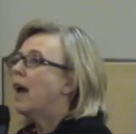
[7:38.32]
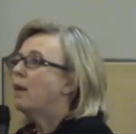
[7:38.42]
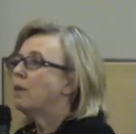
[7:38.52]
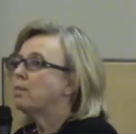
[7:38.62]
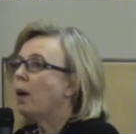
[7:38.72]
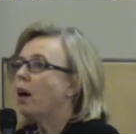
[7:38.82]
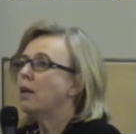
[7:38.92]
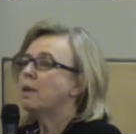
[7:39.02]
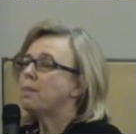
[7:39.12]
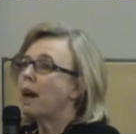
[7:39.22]
and when
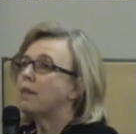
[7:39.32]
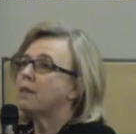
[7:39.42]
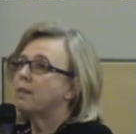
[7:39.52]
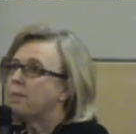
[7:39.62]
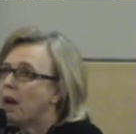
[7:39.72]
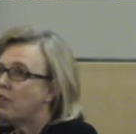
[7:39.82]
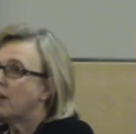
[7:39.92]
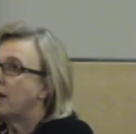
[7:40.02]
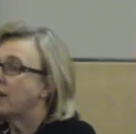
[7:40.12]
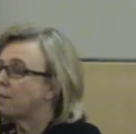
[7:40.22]
Parliament passes a
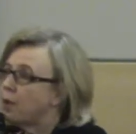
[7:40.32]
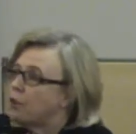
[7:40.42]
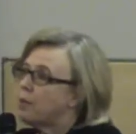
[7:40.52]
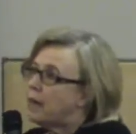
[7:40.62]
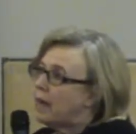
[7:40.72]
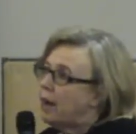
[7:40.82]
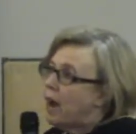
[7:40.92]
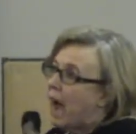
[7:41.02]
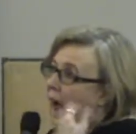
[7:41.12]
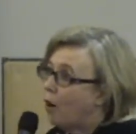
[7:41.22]
budget, it's supposed to be
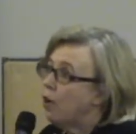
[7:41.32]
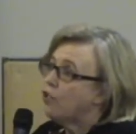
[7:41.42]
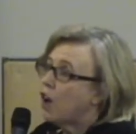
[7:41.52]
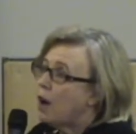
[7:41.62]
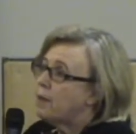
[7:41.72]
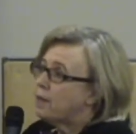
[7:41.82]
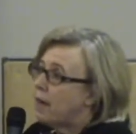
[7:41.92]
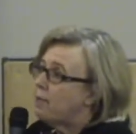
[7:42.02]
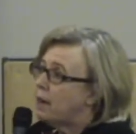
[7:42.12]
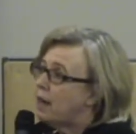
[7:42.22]
our job as
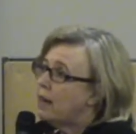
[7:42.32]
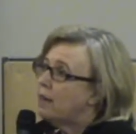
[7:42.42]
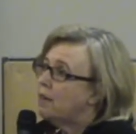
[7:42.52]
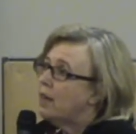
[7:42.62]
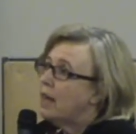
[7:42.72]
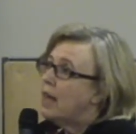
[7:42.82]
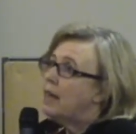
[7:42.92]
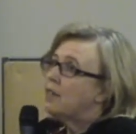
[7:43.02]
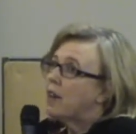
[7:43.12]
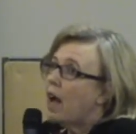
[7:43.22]
MPs
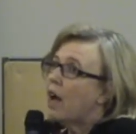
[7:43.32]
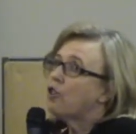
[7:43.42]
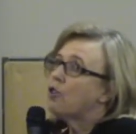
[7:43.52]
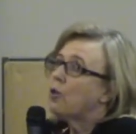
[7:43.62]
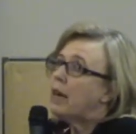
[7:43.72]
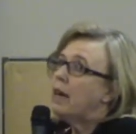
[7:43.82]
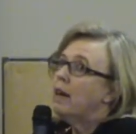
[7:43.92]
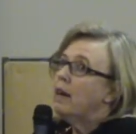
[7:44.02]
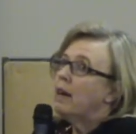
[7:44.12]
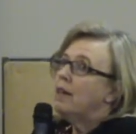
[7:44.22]
is to actually
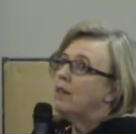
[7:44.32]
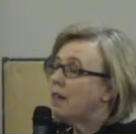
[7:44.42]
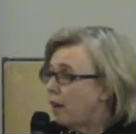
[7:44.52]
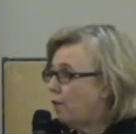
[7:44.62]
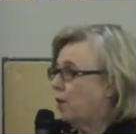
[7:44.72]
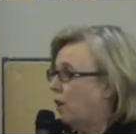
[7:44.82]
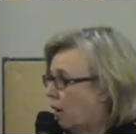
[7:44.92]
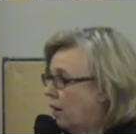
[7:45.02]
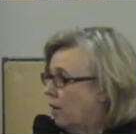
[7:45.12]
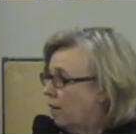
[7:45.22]

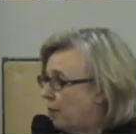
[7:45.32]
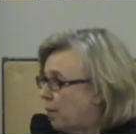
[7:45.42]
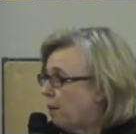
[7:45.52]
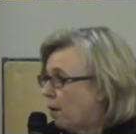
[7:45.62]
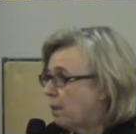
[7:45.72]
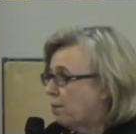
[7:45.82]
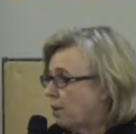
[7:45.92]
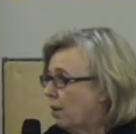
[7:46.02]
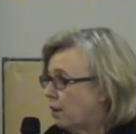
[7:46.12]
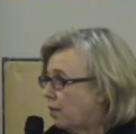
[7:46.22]
safeguard the public
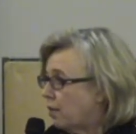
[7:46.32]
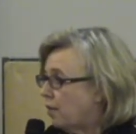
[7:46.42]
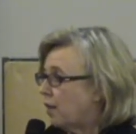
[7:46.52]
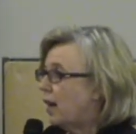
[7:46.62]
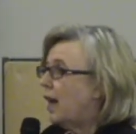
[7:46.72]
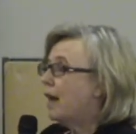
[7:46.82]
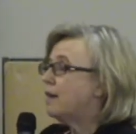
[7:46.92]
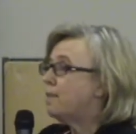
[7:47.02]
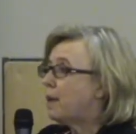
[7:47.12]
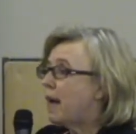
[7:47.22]
purse
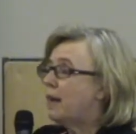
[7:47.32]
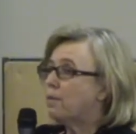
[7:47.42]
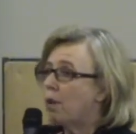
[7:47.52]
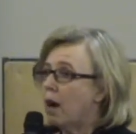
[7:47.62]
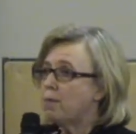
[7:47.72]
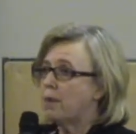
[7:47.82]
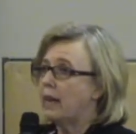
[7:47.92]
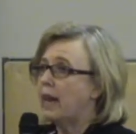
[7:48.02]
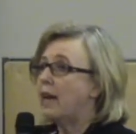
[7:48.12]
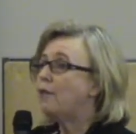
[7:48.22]
and debate it
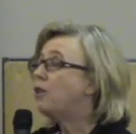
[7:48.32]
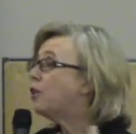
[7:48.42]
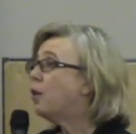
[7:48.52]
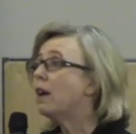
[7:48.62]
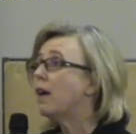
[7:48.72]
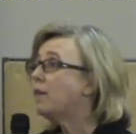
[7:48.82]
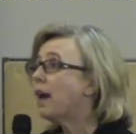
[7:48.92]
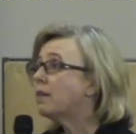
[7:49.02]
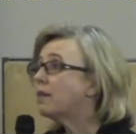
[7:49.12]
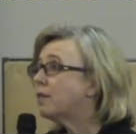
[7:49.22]
properly. And if you don't have
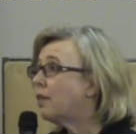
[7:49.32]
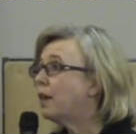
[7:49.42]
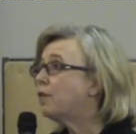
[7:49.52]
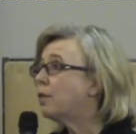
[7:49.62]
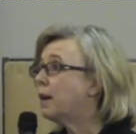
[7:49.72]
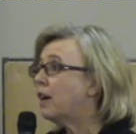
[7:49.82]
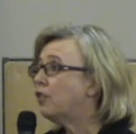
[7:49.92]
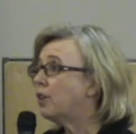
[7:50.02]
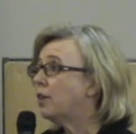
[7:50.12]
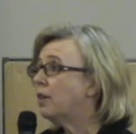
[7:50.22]
access to the
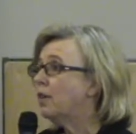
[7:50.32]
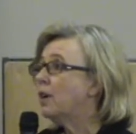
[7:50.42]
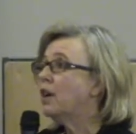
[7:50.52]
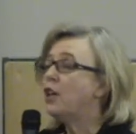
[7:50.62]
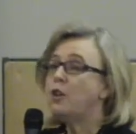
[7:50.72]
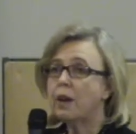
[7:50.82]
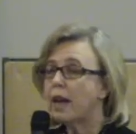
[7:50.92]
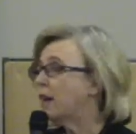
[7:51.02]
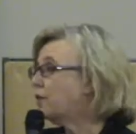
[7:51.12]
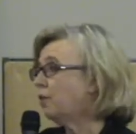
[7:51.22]
information, you
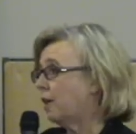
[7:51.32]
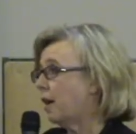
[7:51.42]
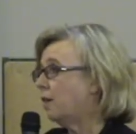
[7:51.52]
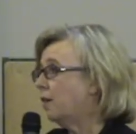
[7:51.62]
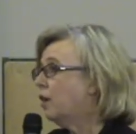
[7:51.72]
can't do that.